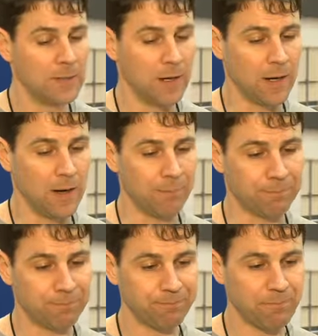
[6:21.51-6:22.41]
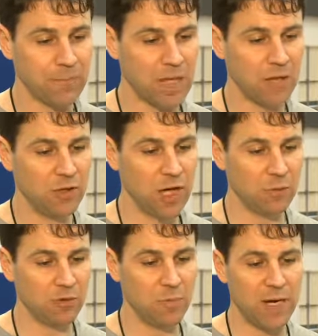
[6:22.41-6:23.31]

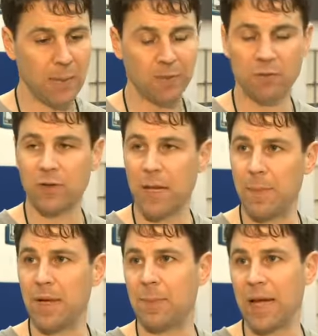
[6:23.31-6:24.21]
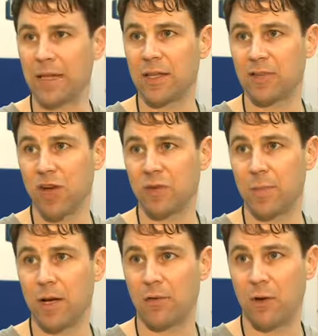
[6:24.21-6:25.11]
to be able to flip it and make the
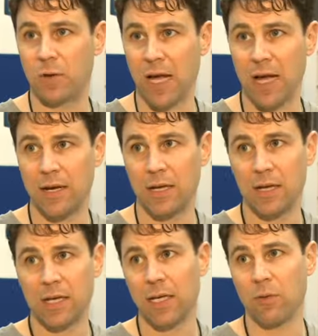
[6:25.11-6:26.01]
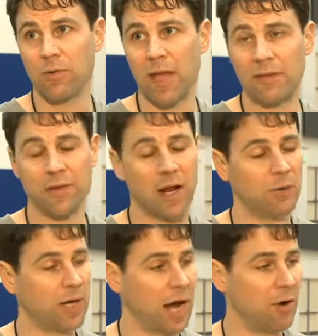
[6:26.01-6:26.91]
adjustment of, okay, that's not a
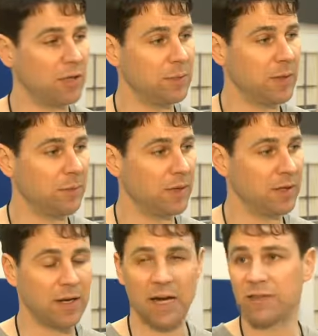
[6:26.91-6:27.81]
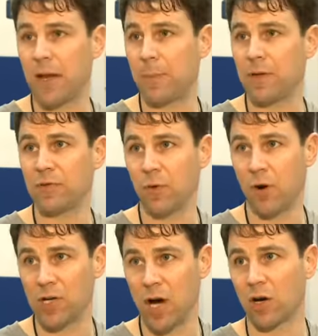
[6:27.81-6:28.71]
reality, but the next step is for
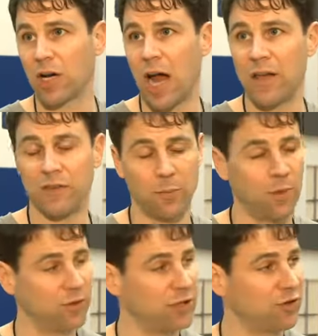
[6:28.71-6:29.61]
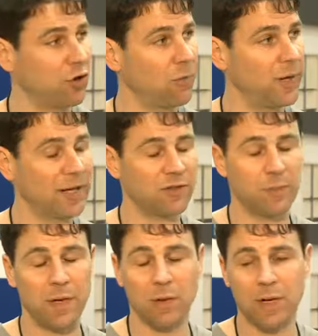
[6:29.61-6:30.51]
our younger guys, they're building tournament
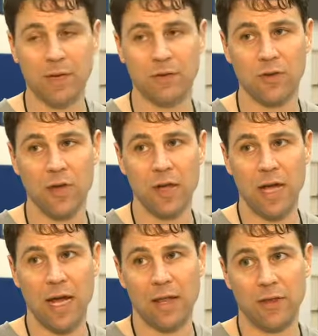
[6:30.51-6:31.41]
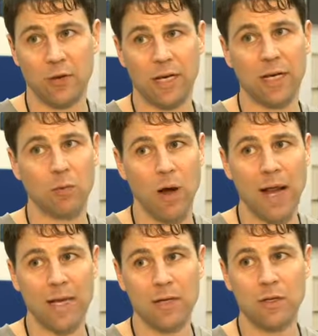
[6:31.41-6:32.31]
experience, and they're getting
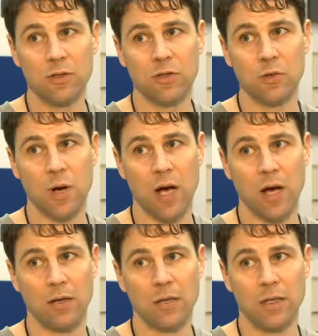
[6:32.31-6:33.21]
ready to